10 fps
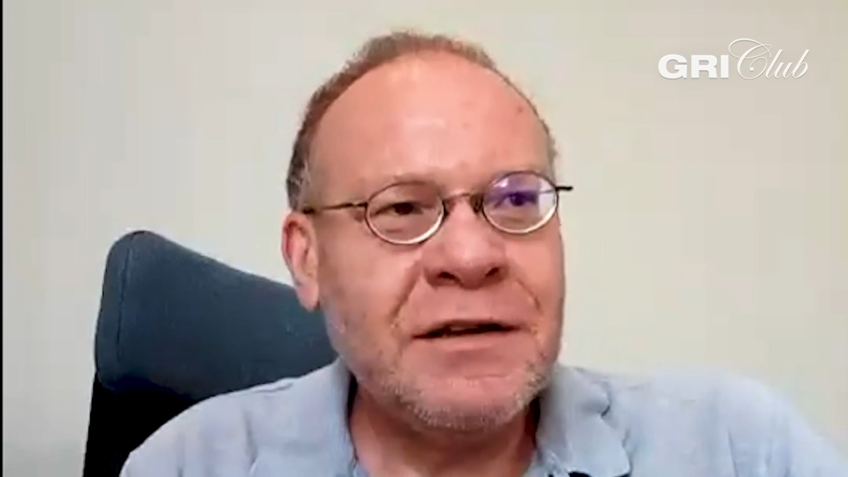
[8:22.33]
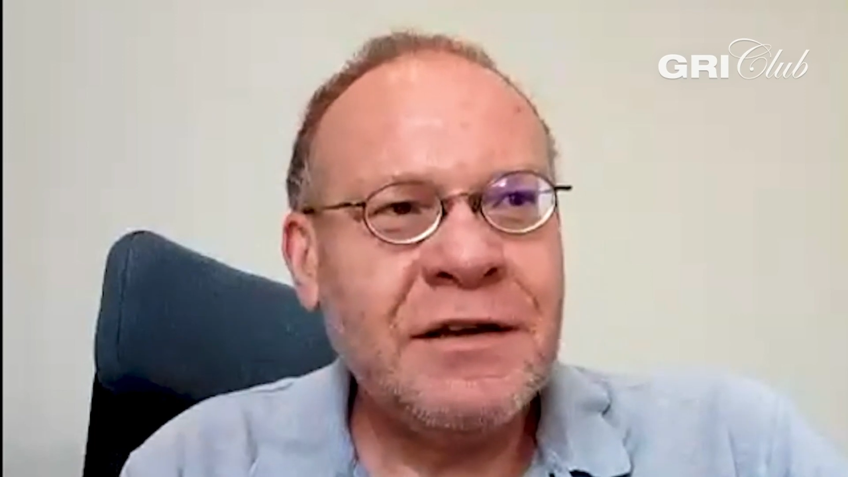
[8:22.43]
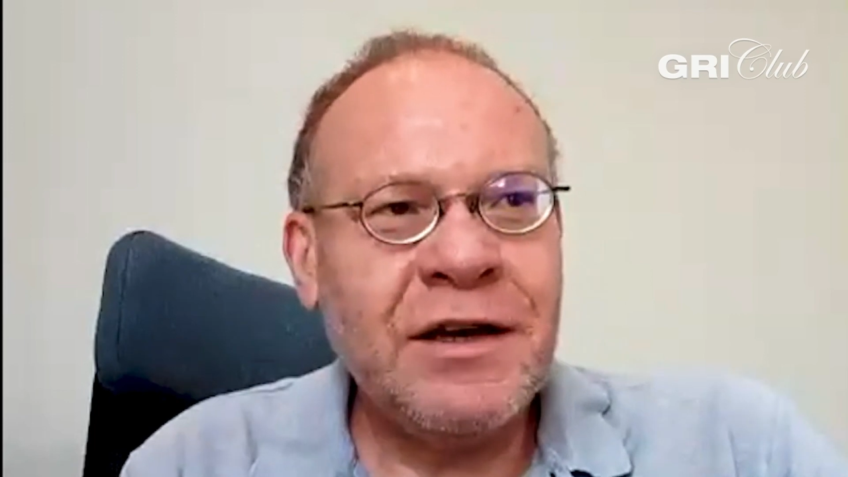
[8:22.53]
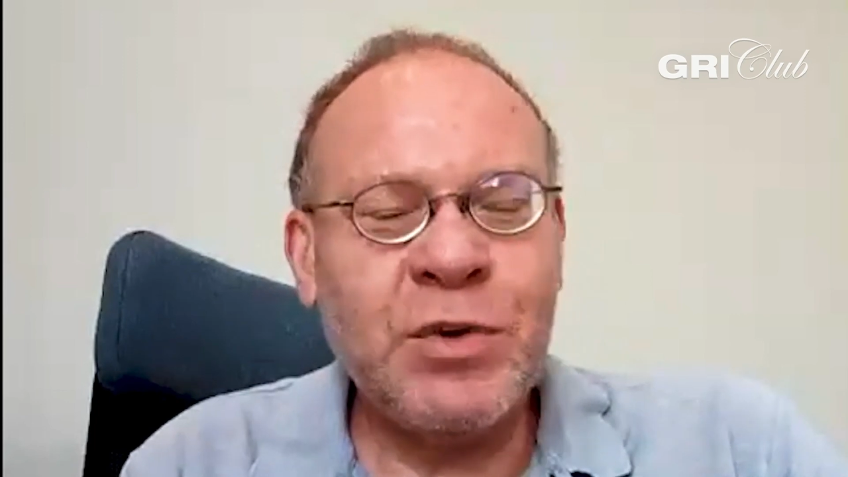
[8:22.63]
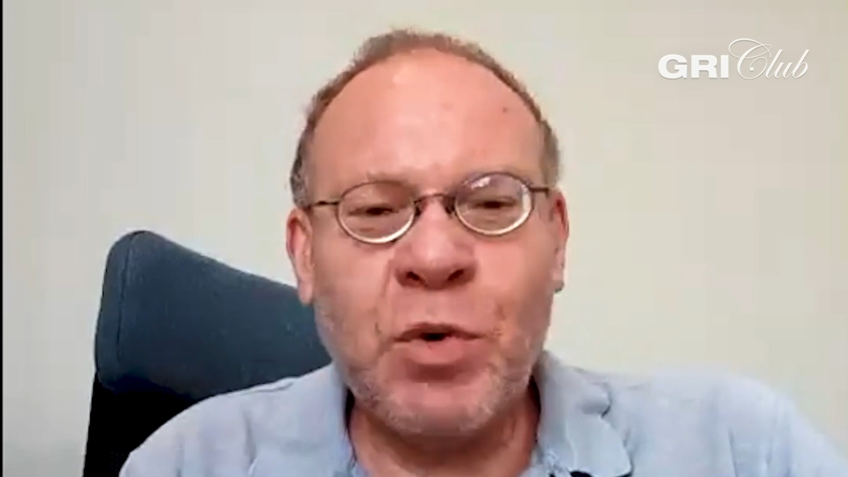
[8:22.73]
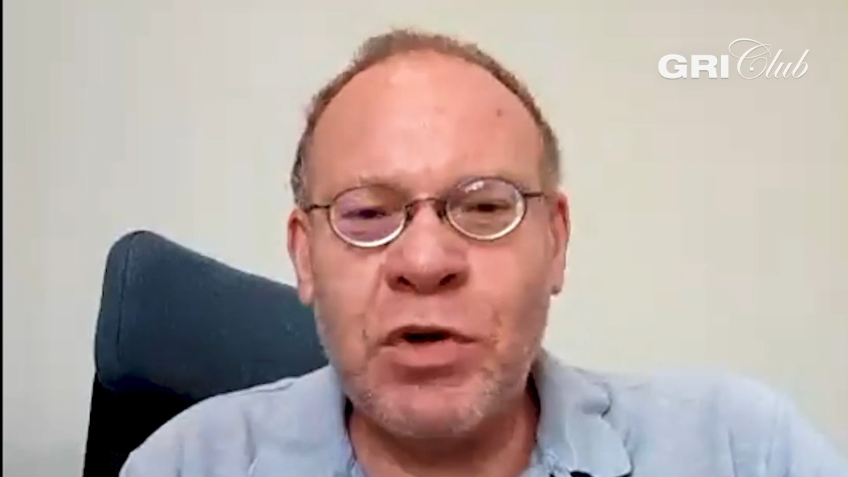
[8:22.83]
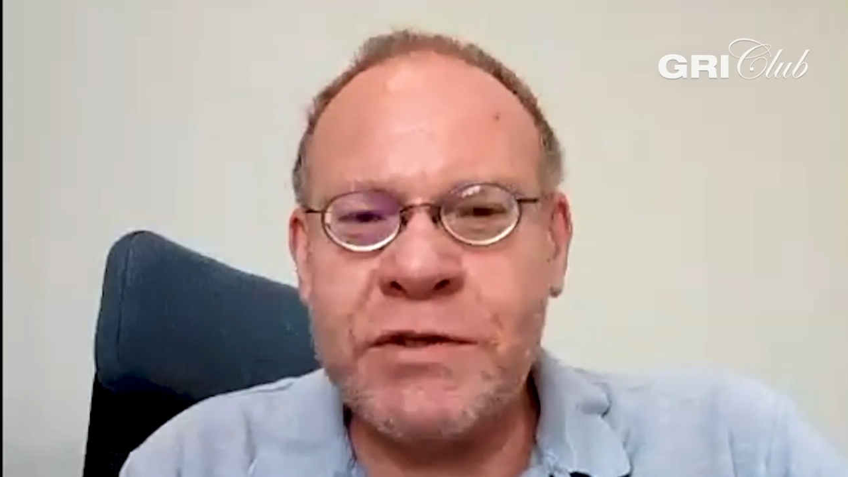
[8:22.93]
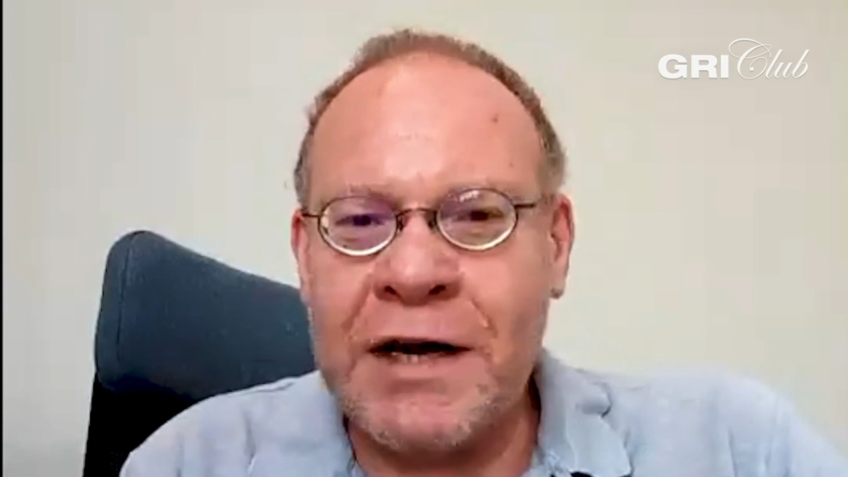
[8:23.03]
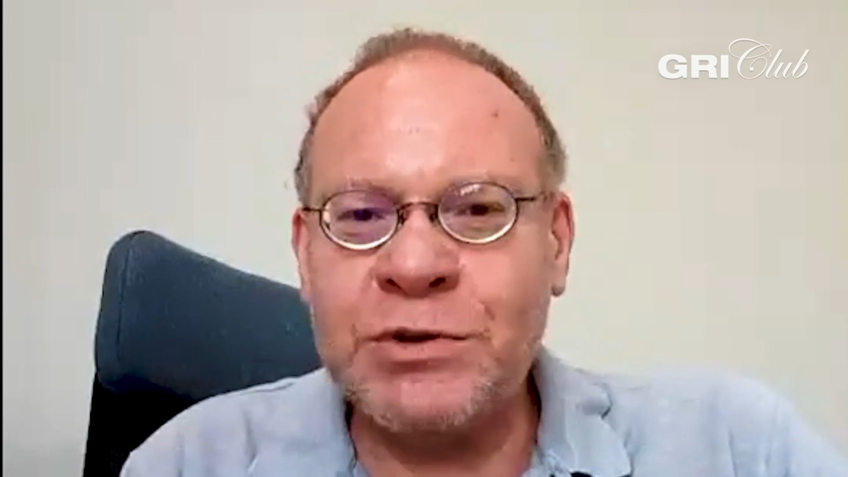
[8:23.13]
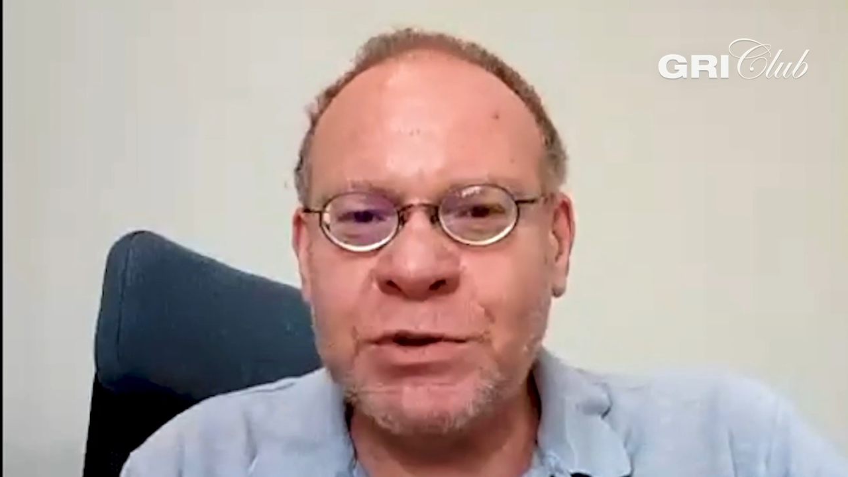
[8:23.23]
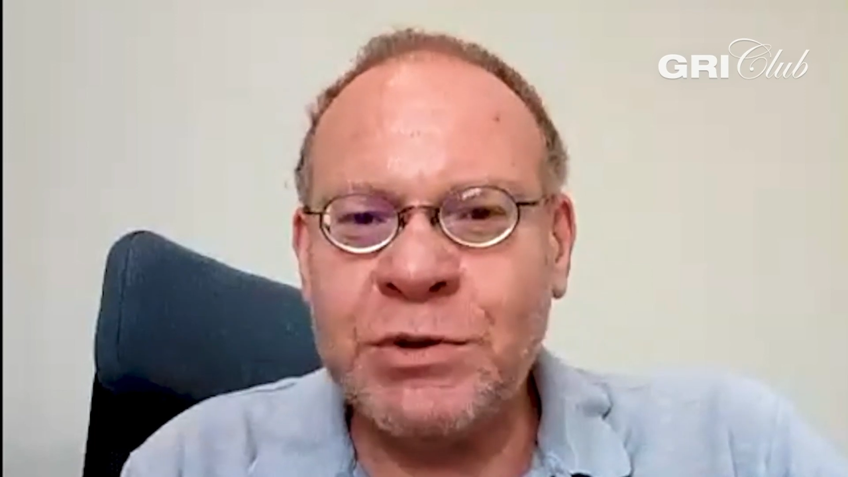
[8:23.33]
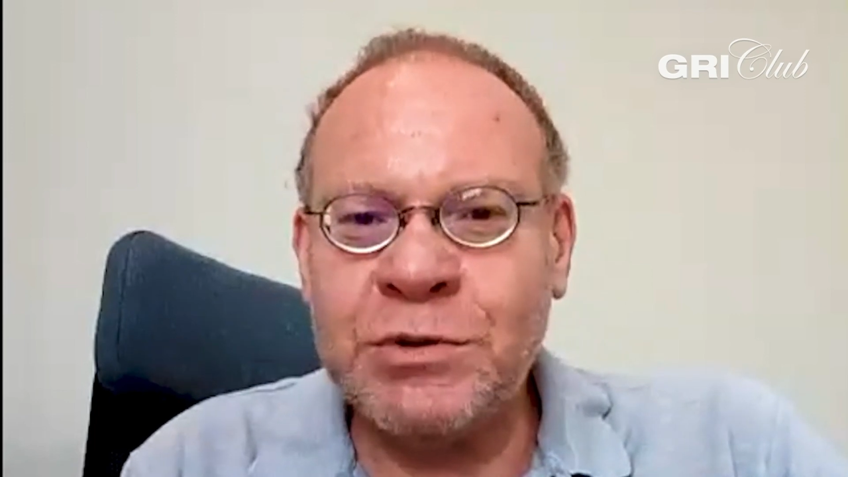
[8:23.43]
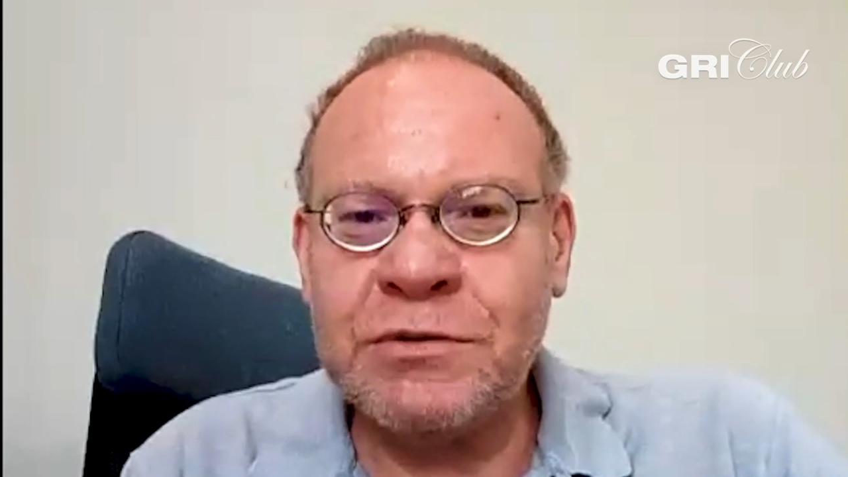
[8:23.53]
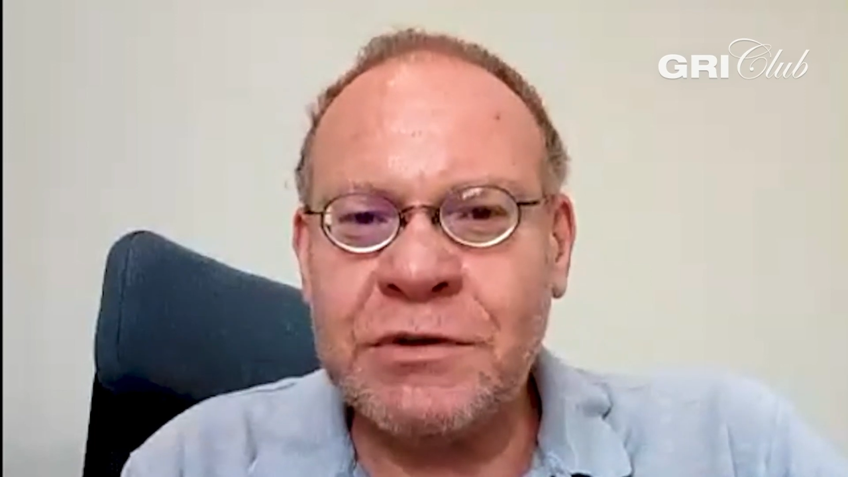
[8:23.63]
it boils down to